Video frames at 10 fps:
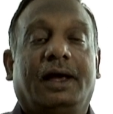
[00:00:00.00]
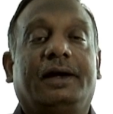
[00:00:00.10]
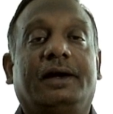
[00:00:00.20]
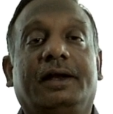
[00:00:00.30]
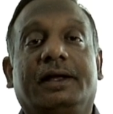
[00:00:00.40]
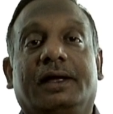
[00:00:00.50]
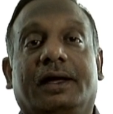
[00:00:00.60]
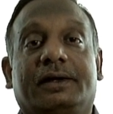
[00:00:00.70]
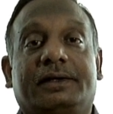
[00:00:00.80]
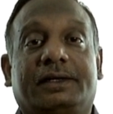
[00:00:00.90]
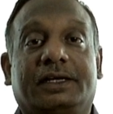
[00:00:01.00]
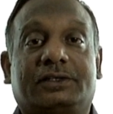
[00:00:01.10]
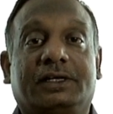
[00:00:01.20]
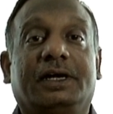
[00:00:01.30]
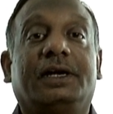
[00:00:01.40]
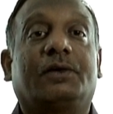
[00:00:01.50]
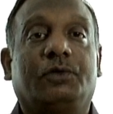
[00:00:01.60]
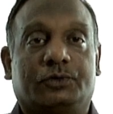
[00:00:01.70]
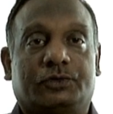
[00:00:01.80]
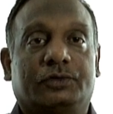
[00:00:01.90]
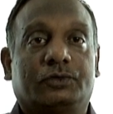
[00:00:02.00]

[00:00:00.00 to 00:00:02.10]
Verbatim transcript: attending testing interviews.